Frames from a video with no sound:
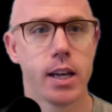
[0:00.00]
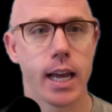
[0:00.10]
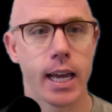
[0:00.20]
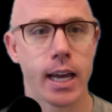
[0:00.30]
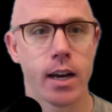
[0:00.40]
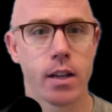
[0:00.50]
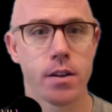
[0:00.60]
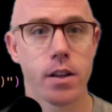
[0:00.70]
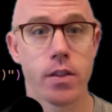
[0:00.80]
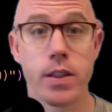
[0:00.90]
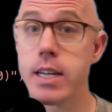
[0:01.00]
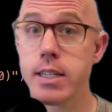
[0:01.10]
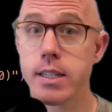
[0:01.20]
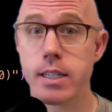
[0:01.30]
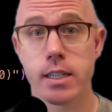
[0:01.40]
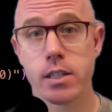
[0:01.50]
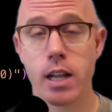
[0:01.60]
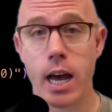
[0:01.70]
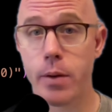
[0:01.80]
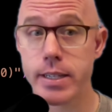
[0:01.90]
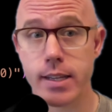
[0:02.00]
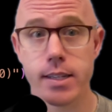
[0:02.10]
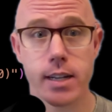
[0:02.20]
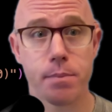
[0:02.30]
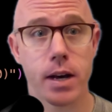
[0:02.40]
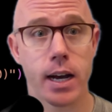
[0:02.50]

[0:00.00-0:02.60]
and this is how I set this up.